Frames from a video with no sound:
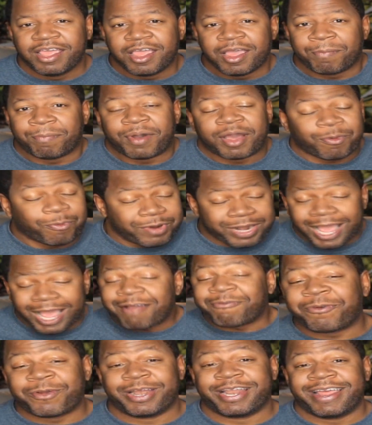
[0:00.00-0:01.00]
But
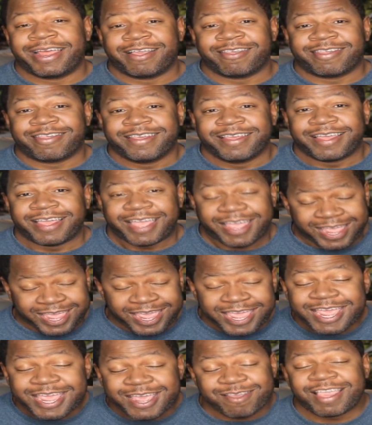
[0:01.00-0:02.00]
whatever it is,
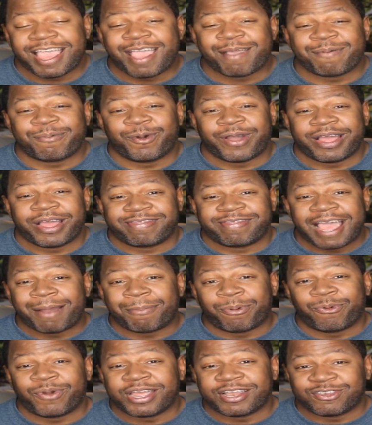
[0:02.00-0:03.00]
he is able at that
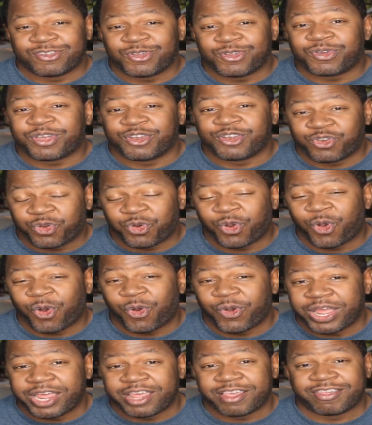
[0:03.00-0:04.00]
point to control
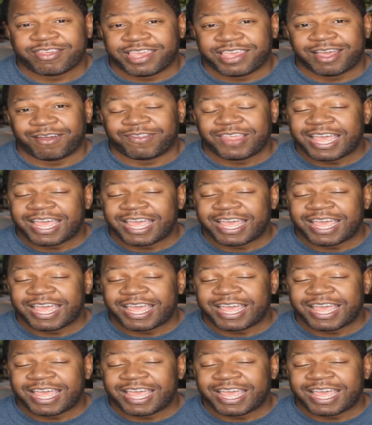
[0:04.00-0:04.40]
his gift.